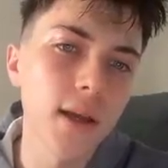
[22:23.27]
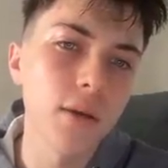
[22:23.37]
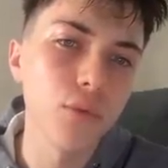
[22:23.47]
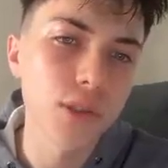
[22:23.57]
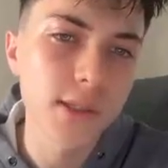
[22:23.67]
I
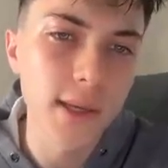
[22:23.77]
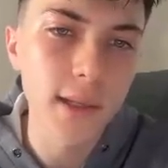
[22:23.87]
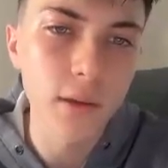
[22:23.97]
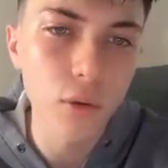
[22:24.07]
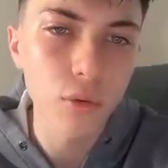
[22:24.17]
would
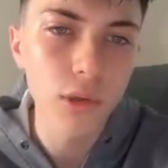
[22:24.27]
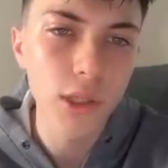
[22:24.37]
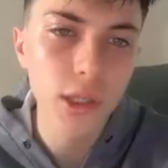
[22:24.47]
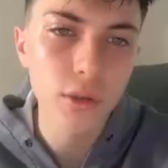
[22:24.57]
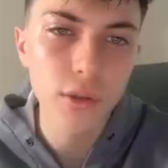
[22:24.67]
sell only
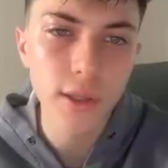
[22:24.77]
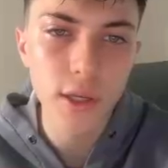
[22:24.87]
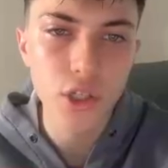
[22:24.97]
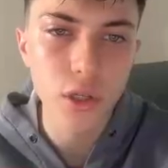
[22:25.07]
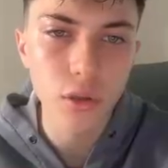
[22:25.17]
here in the
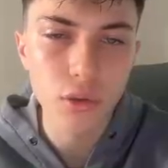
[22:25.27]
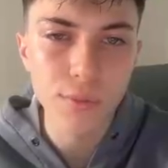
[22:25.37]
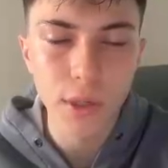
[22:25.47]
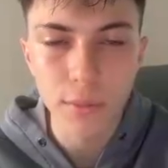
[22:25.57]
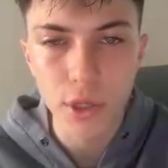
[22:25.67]
Asia low
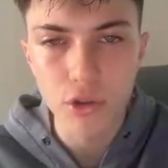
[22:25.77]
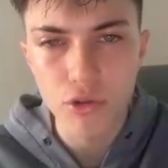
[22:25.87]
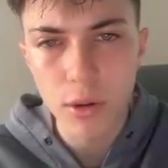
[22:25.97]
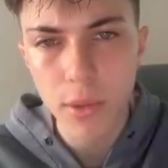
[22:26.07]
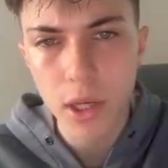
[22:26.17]
smart money
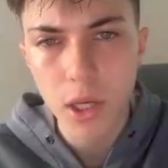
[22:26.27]
trap,